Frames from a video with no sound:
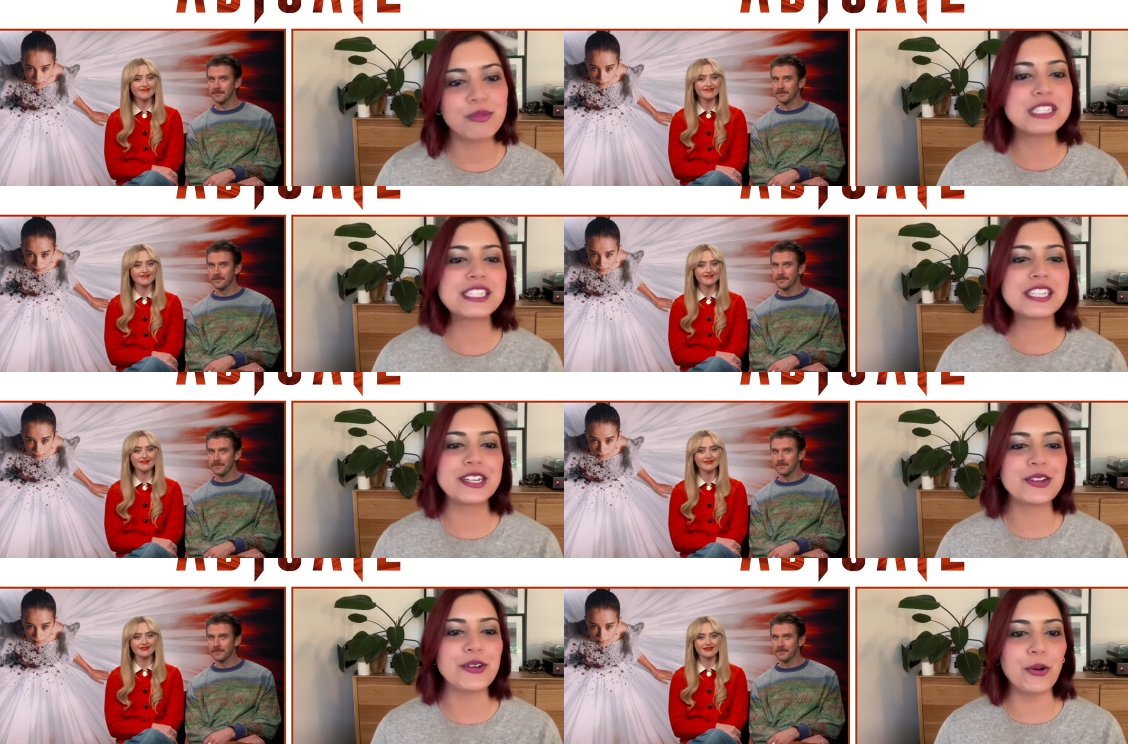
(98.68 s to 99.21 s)
Speaker 1: Was
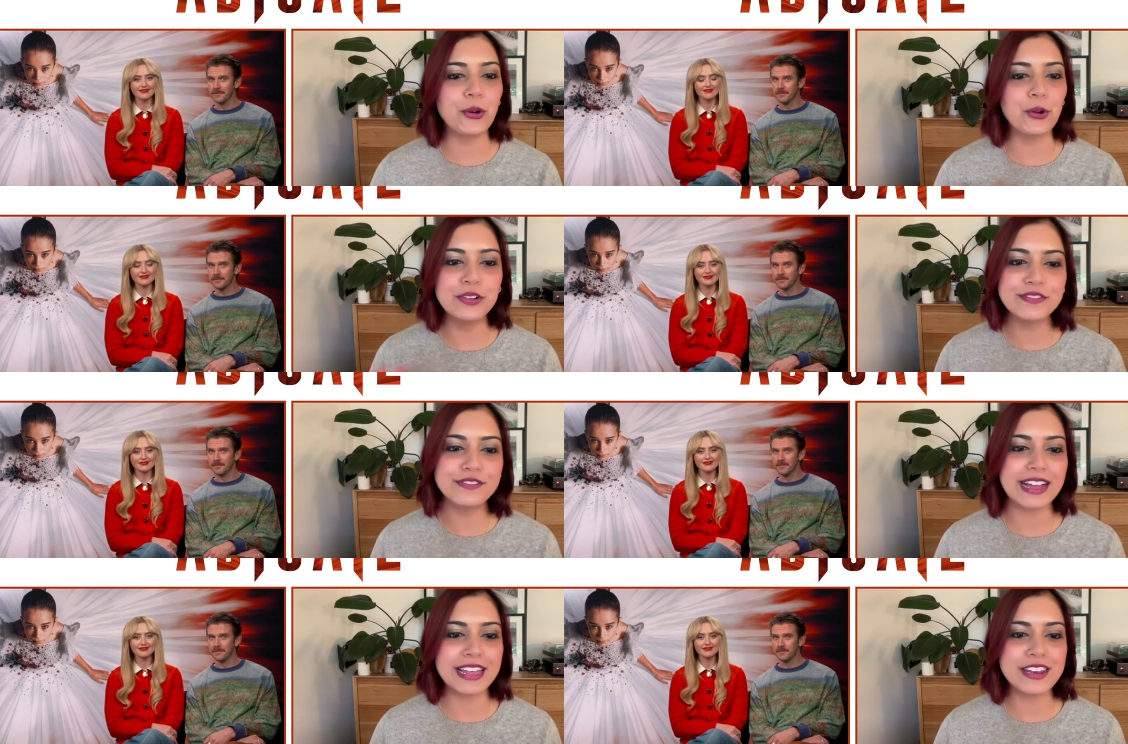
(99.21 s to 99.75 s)
it all
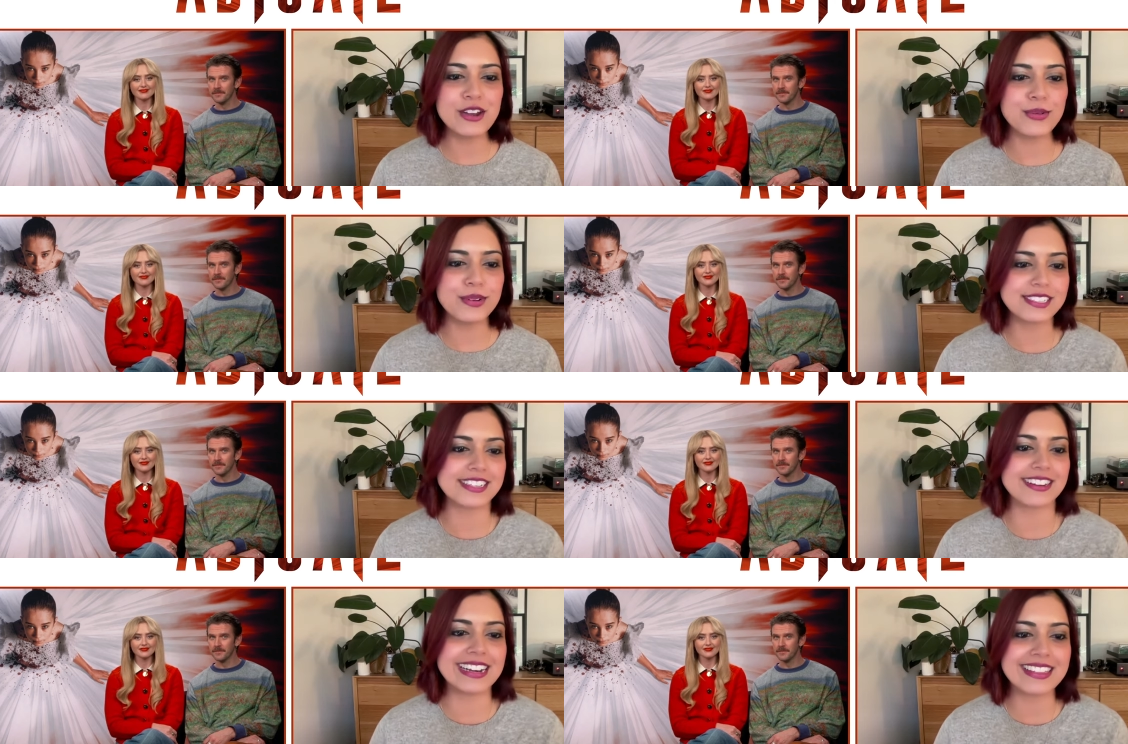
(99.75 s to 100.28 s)
fun, or
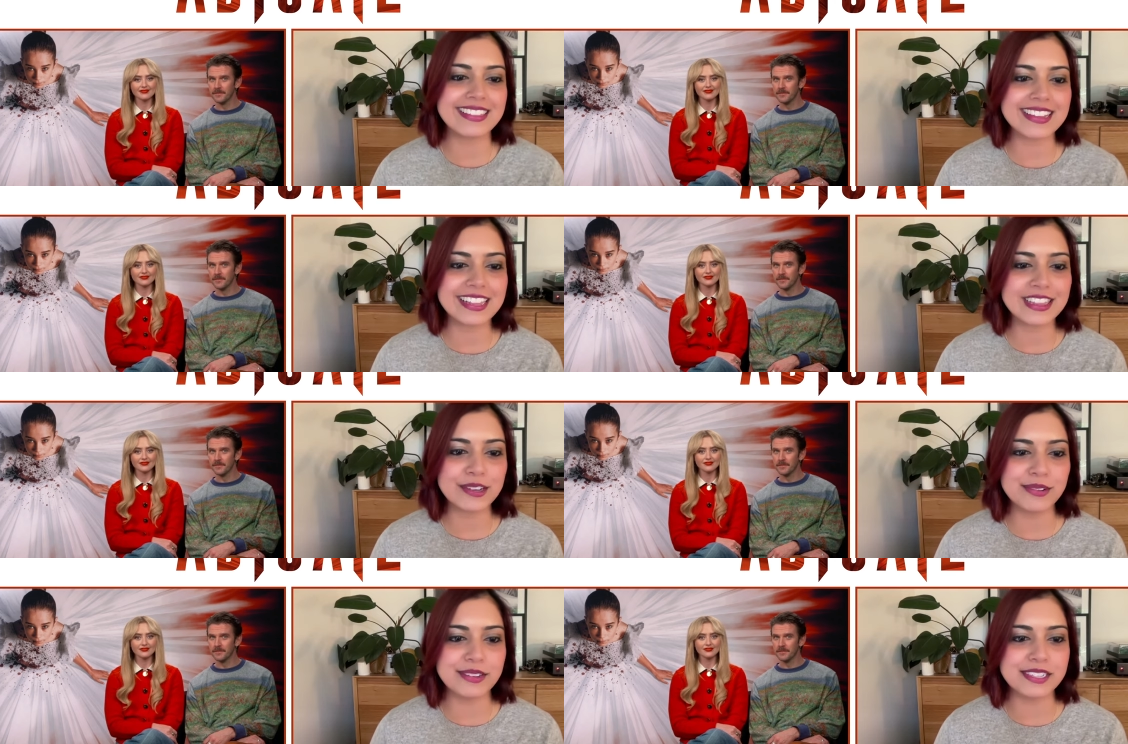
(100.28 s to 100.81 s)
was there anything
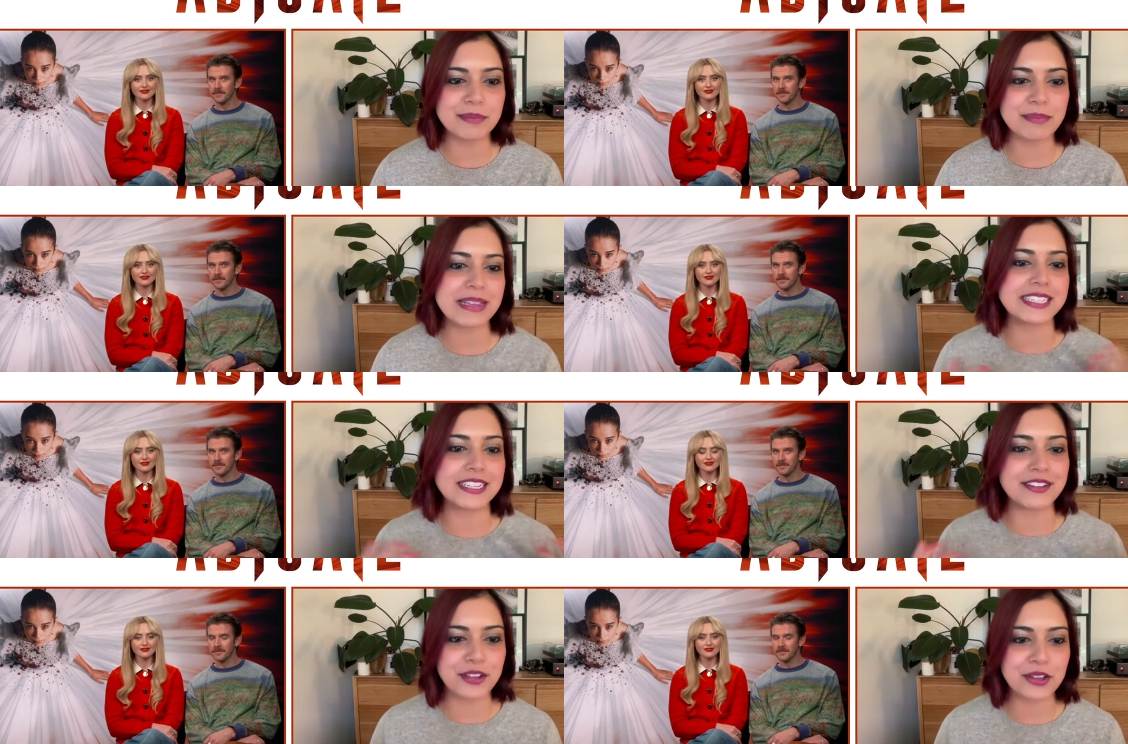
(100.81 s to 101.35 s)
that was a bit
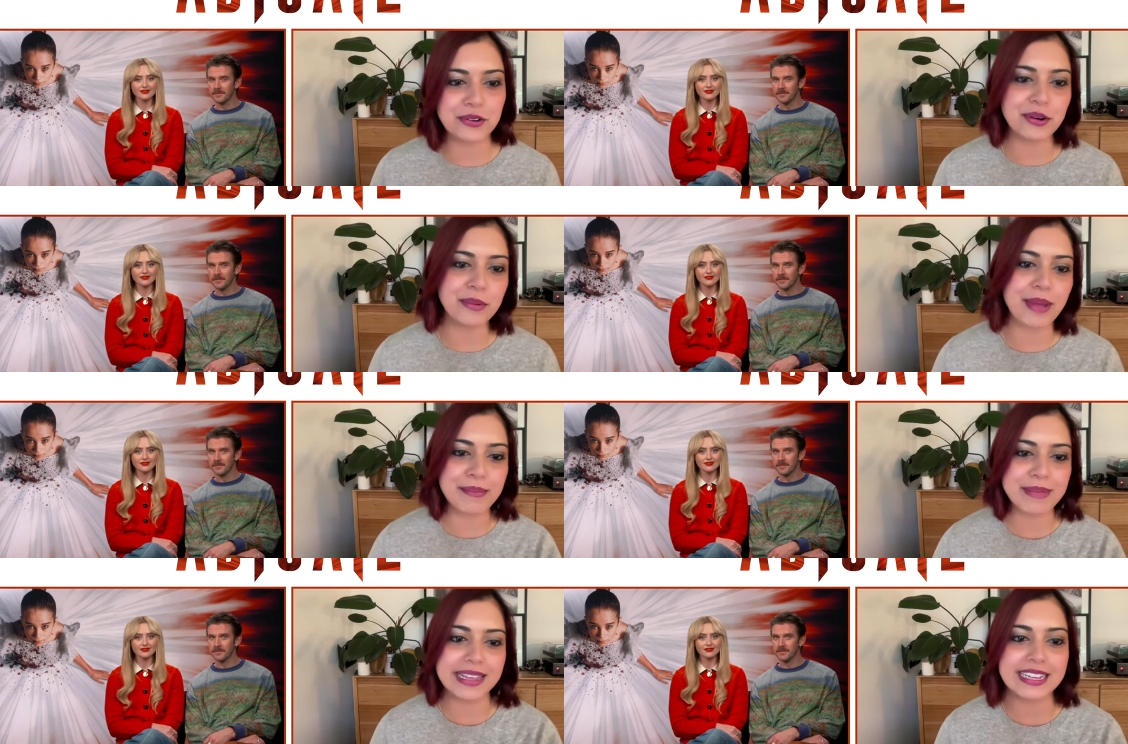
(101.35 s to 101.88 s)
difficult
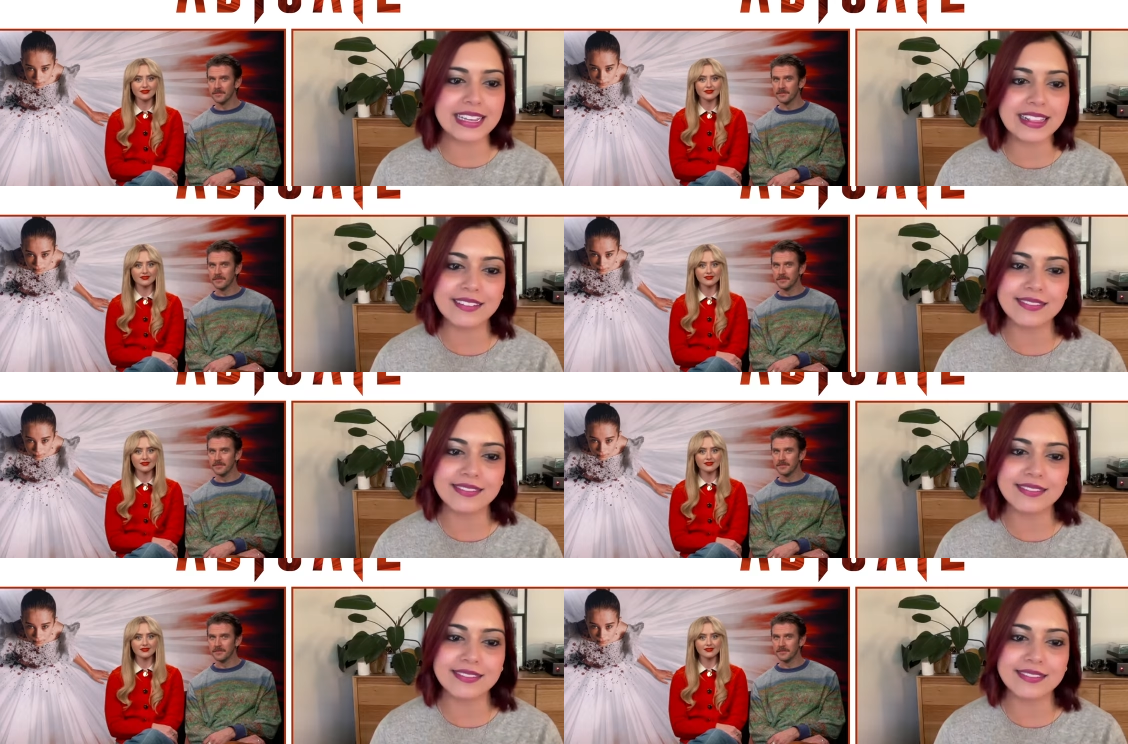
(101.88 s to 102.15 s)
about making the